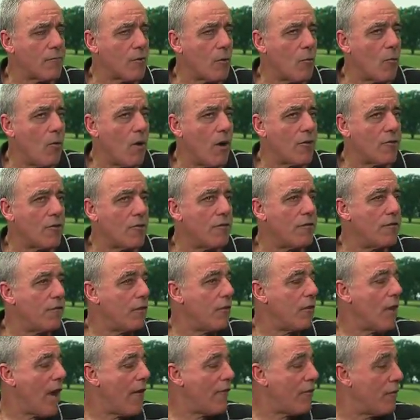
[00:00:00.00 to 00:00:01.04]
want
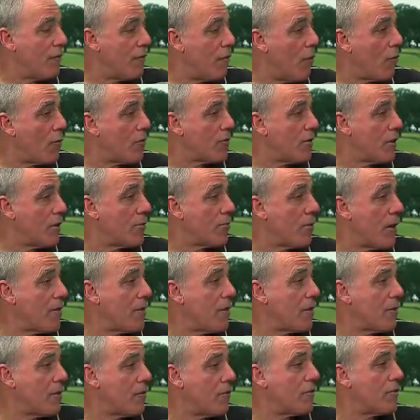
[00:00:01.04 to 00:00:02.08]
to have you focus on this, but I
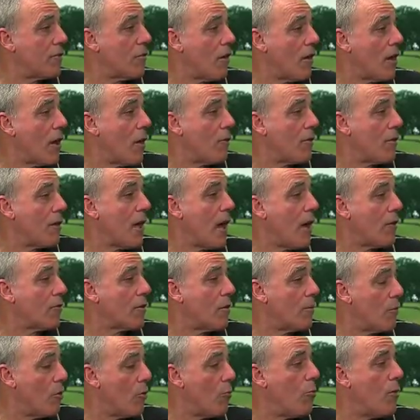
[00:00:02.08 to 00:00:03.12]
think you start out with an
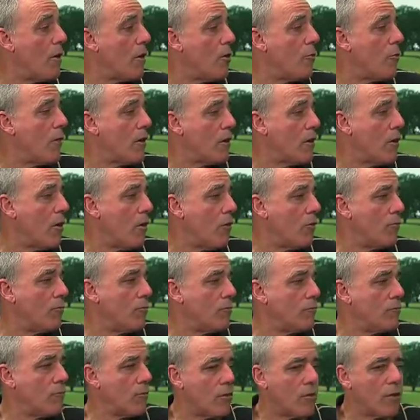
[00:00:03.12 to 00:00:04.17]
outcome goal. Where do you want to go?
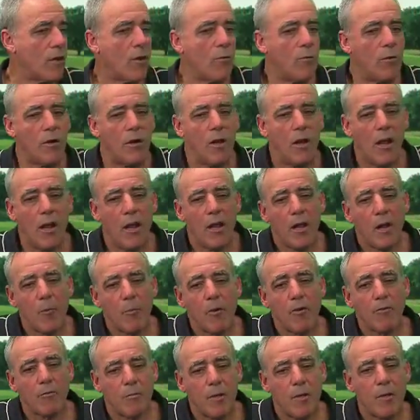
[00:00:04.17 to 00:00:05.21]
Okay. Now,
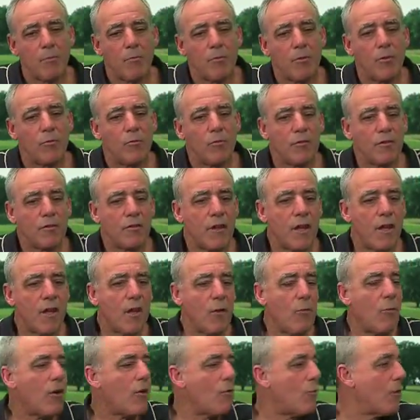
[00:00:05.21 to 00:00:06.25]
most people will say
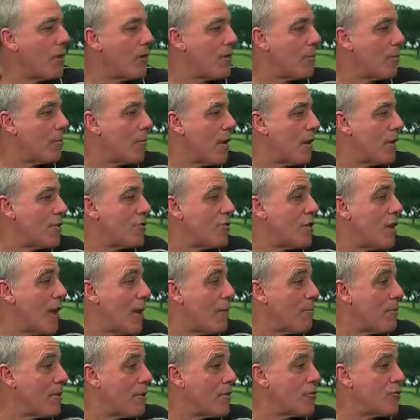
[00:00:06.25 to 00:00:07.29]
they want to win some kind of
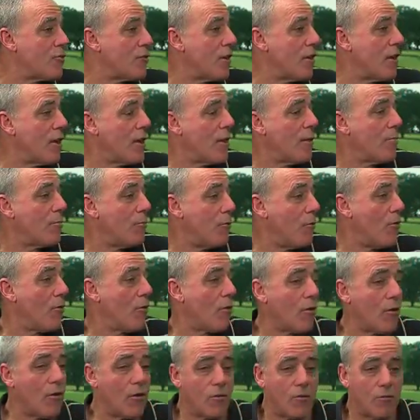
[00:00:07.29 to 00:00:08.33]
championship
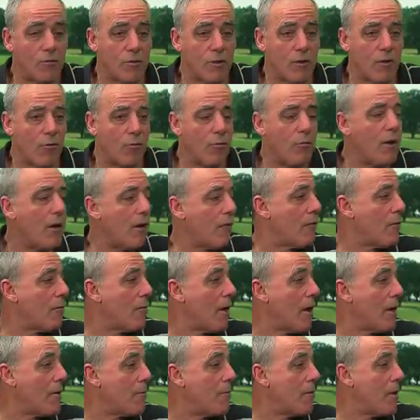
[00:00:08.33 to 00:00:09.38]
or whatever it
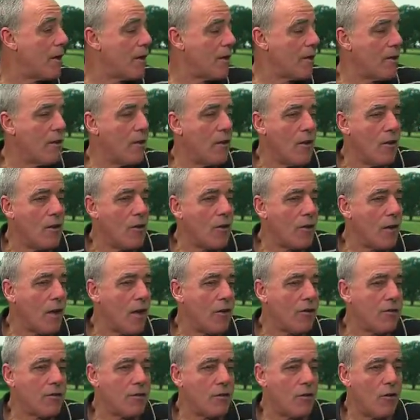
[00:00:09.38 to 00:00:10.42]
might be.
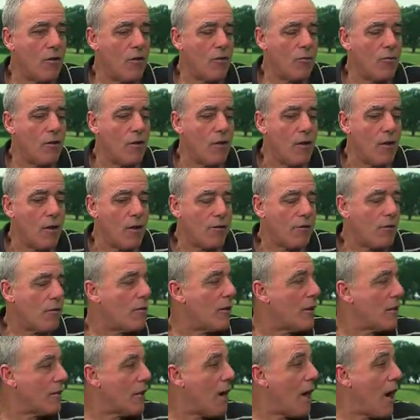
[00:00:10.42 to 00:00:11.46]
Okay. So
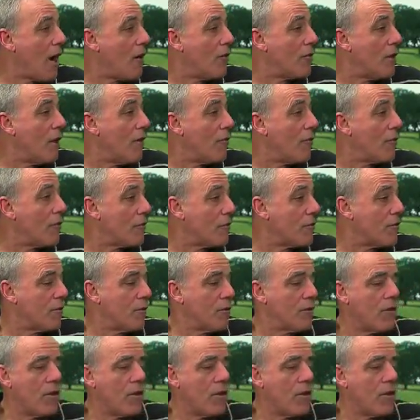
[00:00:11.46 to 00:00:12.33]
certainly at the higher levels.